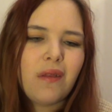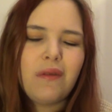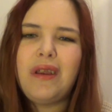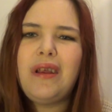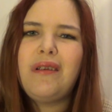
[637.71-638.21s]

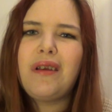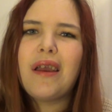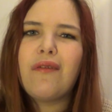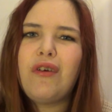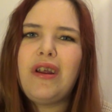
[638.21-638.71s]
the need to
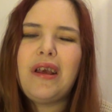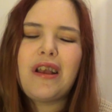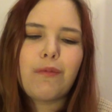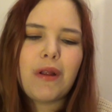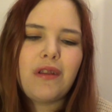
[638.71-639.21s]
get really
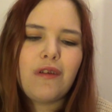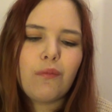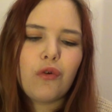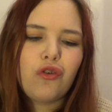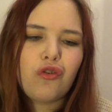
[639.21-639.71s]
expensive
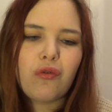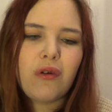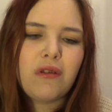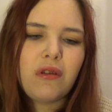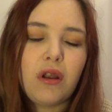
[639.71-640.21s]
moisturiser.